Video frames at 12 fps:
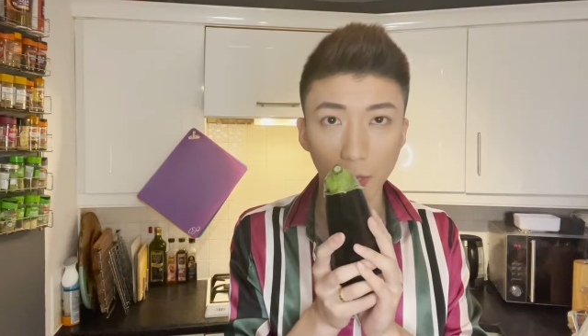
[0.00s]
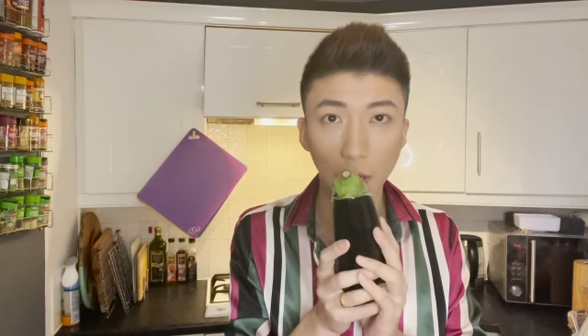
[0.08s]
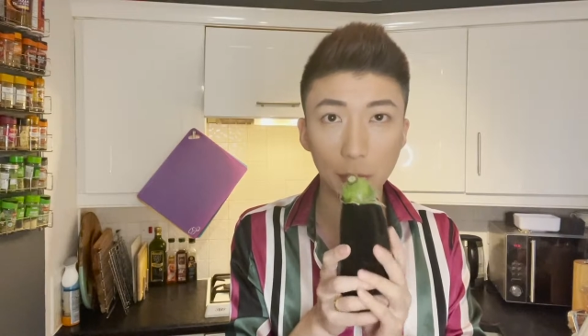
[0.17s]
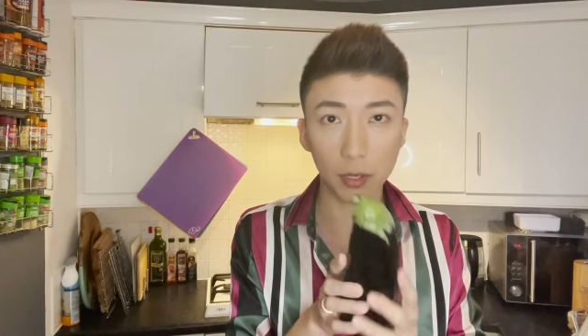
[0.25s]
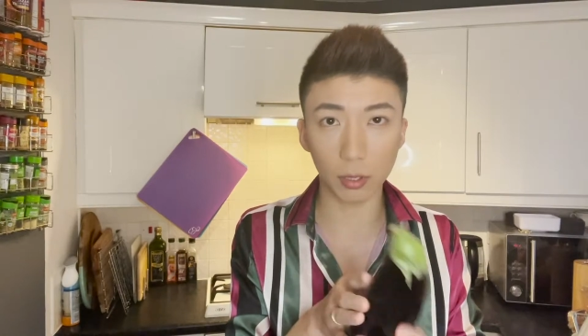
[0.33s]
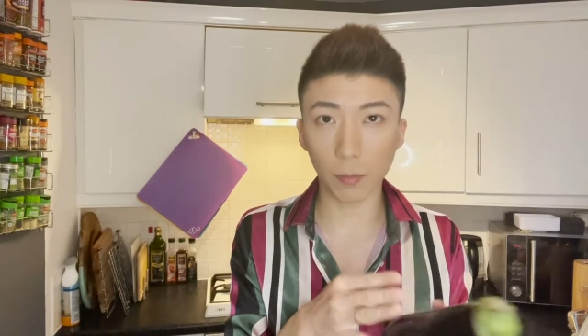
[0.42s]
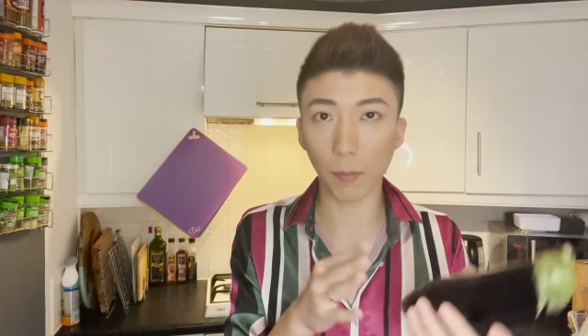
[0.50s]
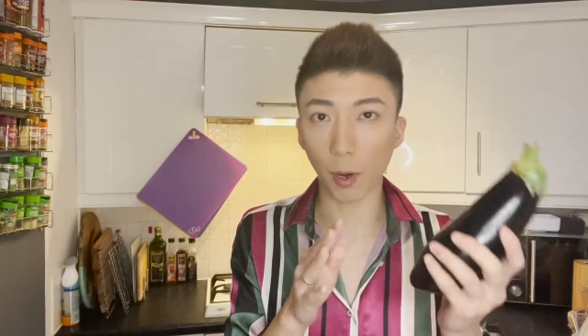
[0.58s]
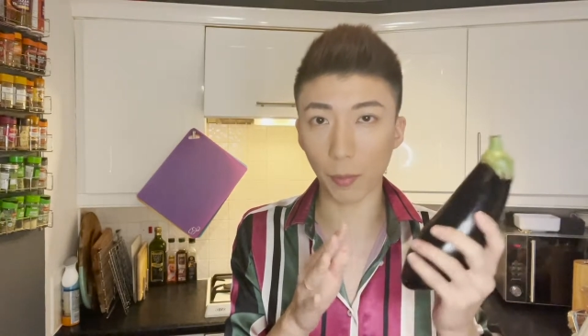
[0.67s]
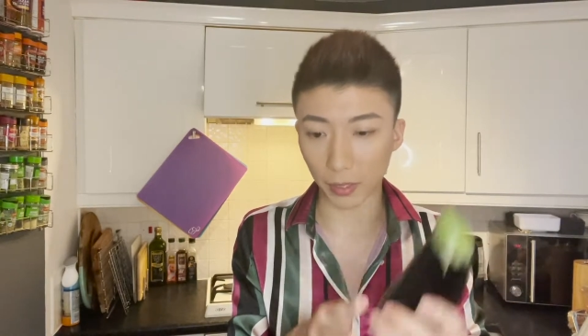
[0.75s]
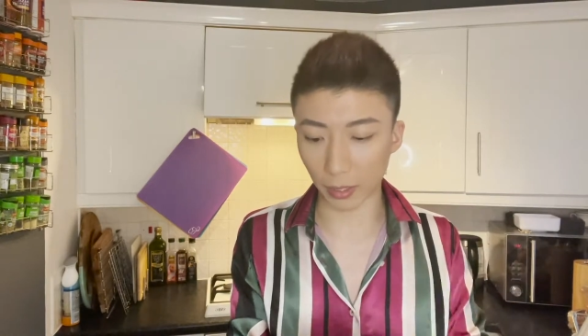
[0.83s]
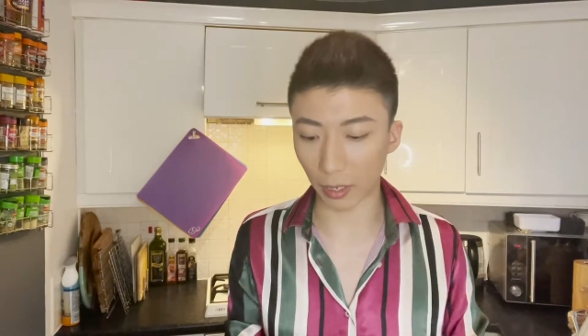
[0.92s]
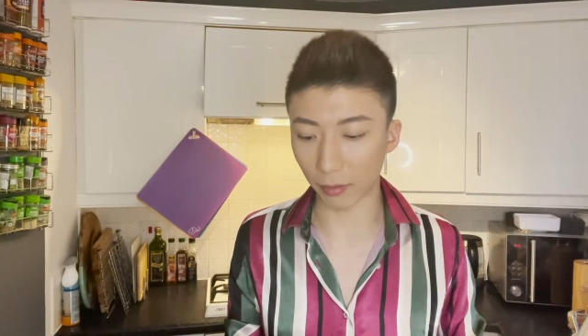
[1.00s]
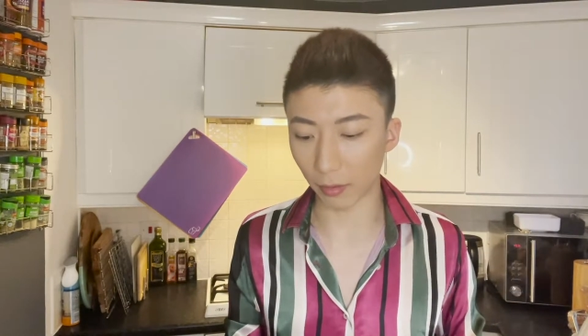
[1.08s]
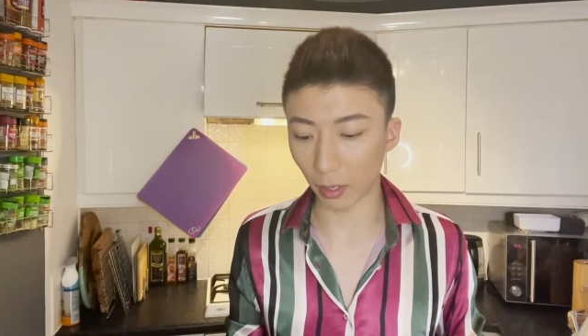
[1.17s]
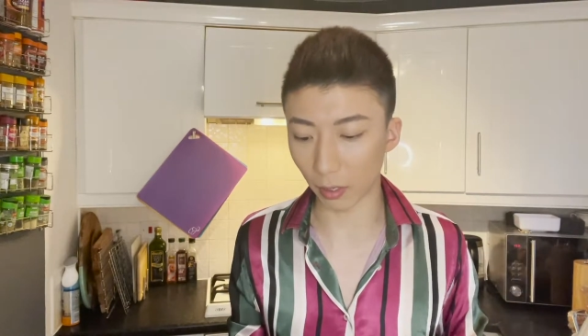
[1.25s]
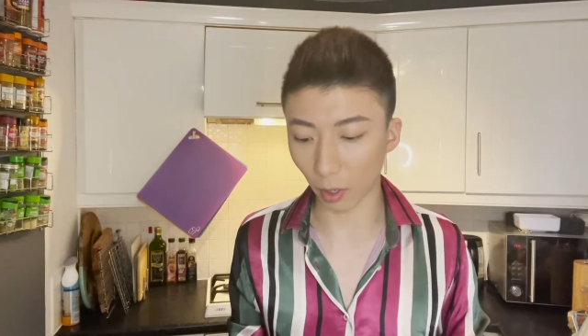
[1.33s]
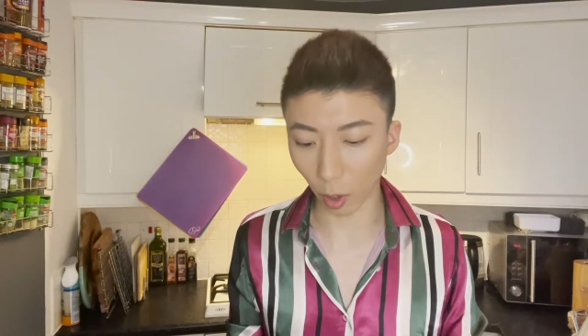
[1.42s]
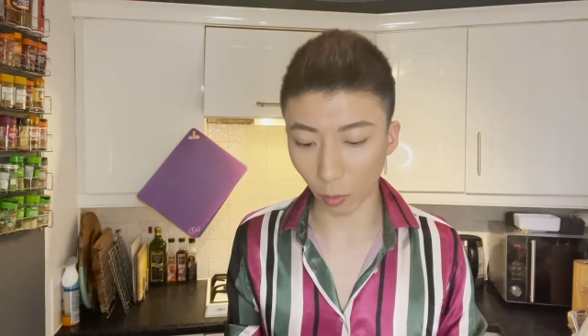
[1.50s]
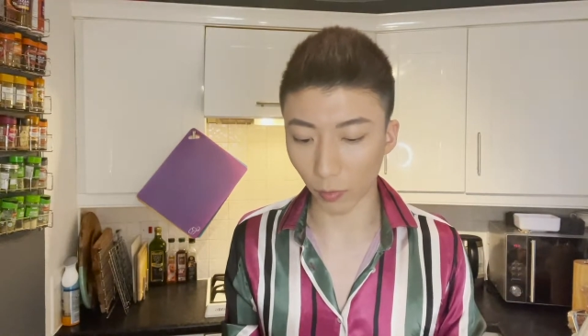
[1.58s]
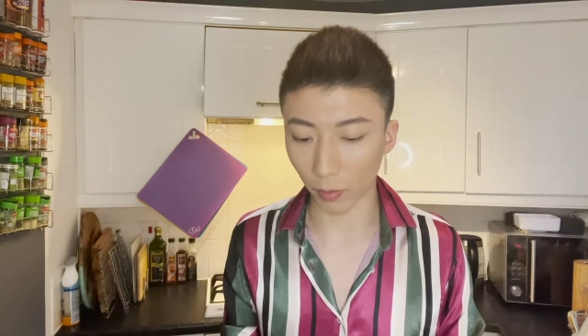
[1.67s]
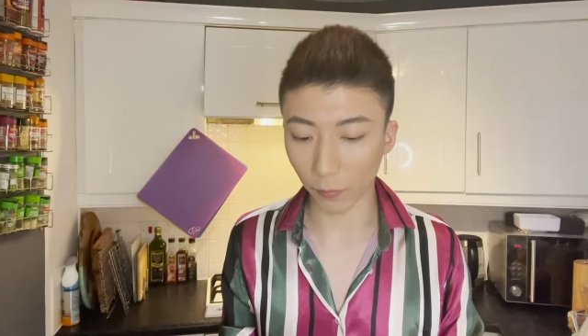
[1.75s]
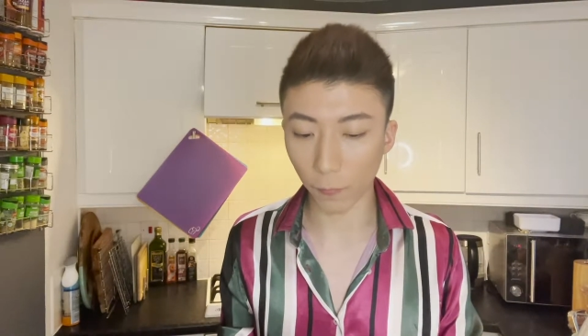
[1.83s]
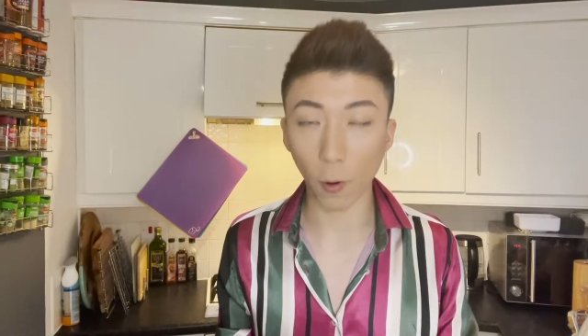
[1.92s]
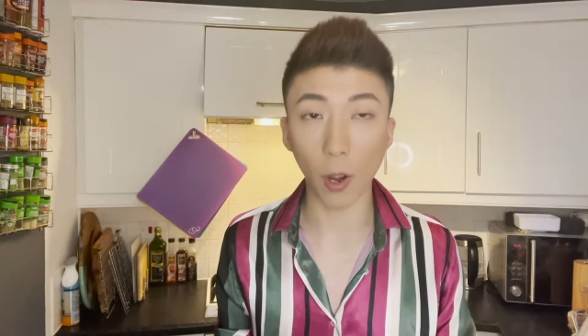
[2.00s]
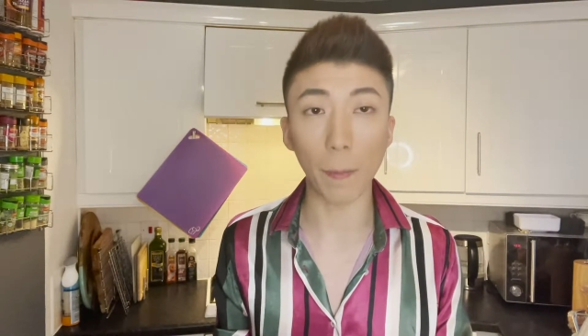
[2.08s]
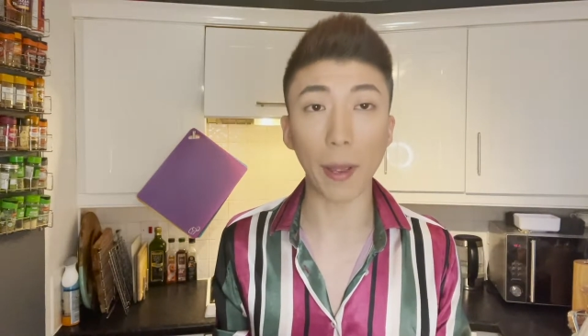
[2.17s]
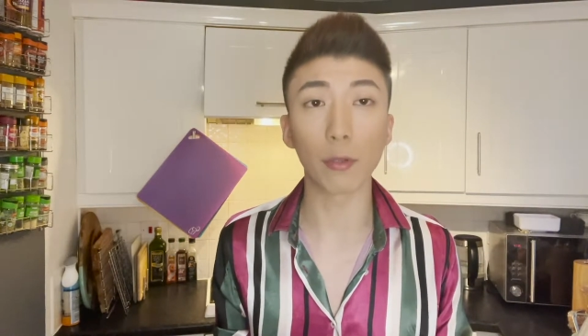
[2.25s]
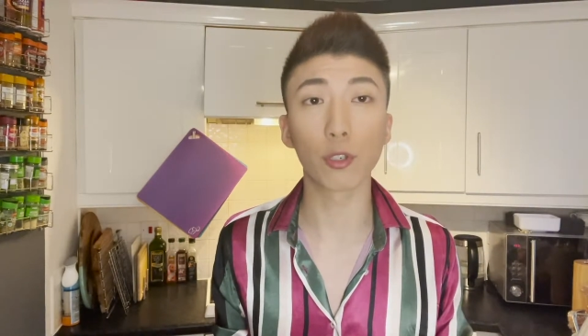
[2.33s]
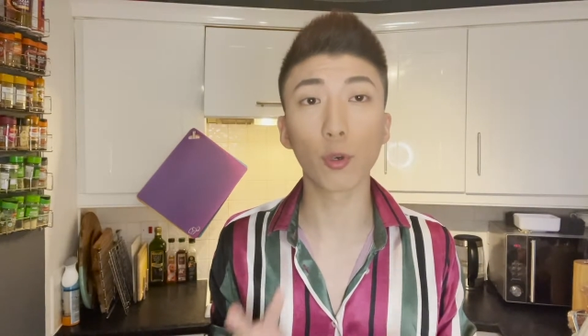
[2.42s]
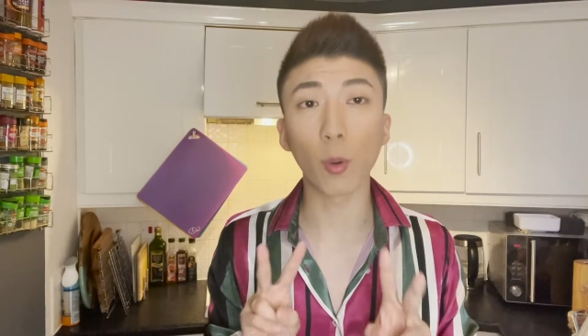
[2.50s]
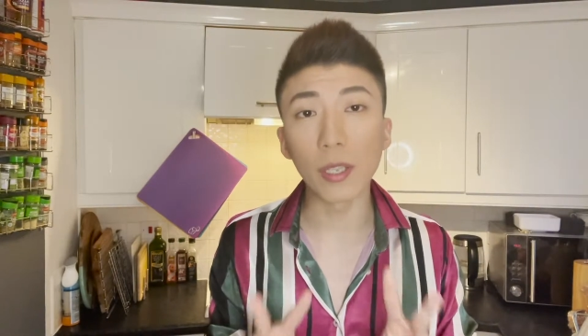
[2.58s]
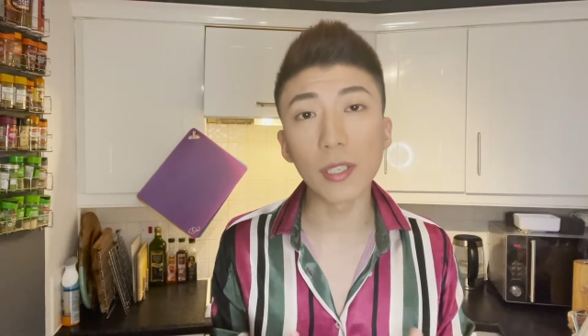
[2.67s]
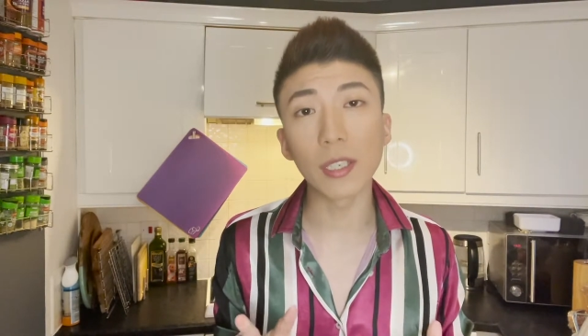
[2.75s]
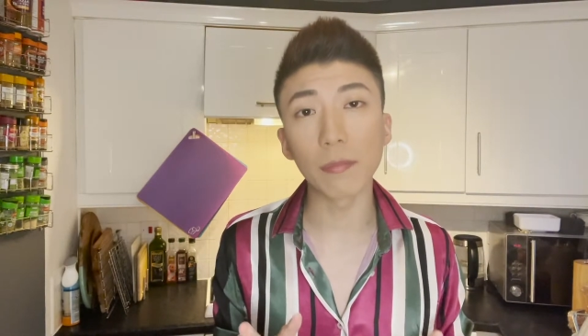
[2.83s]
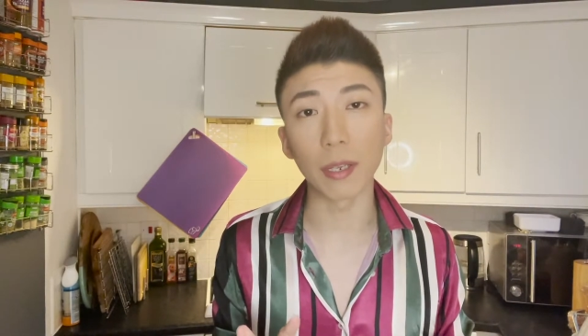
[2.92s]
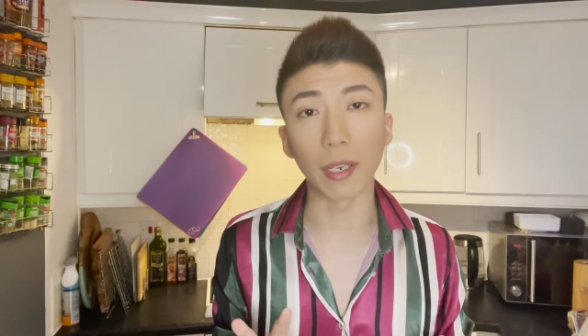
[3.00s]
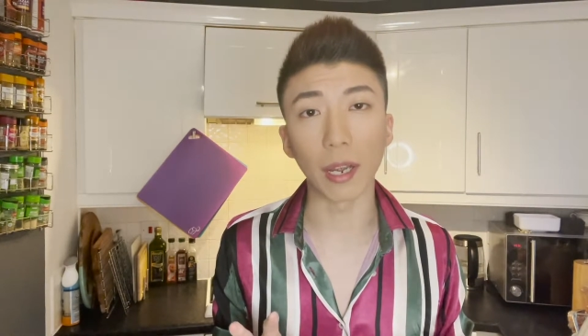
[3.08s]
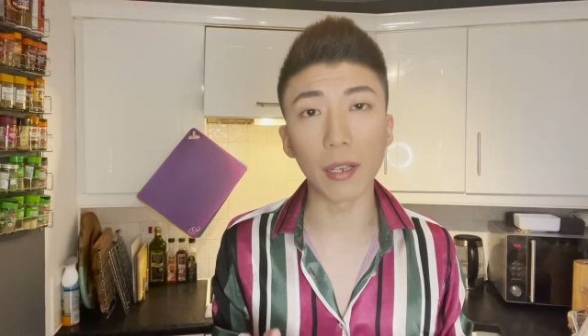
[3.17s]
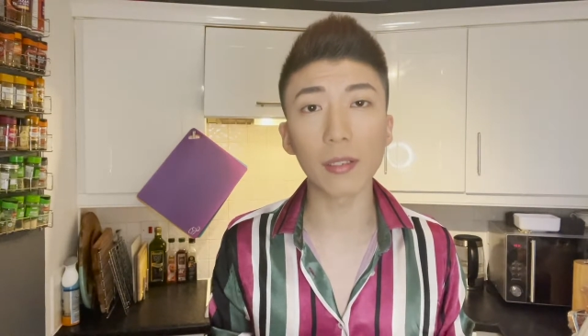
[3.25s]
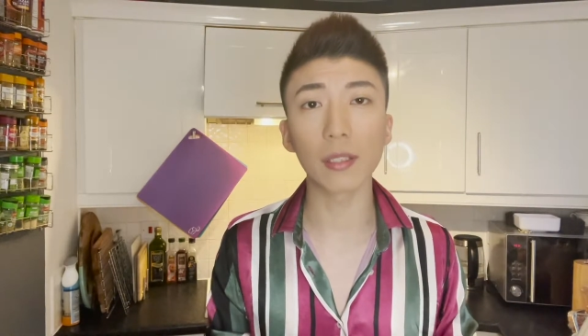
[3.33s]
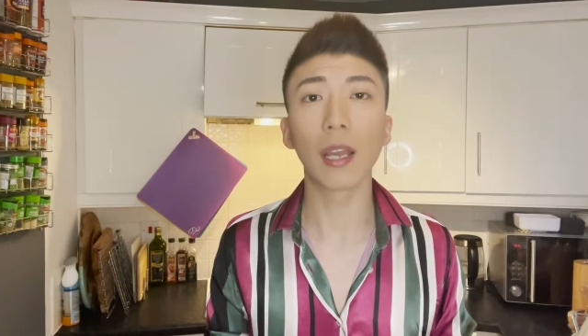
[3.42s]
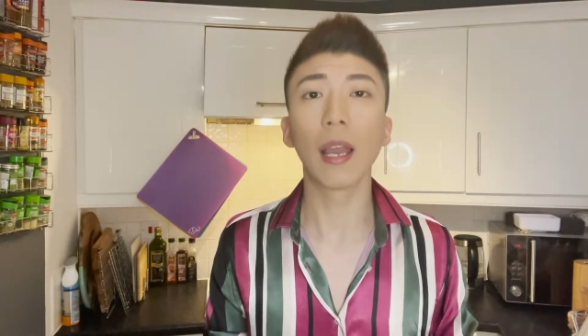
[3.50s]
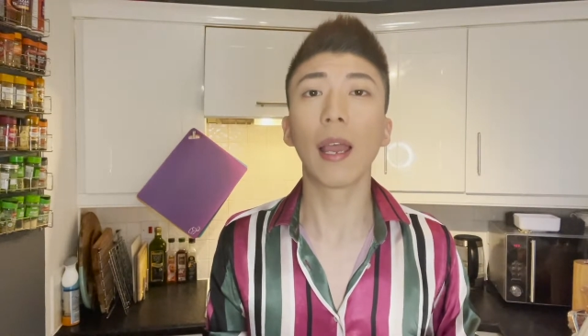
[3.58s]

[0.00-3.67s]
I'm just going to pop it in the oven for about 20 minutes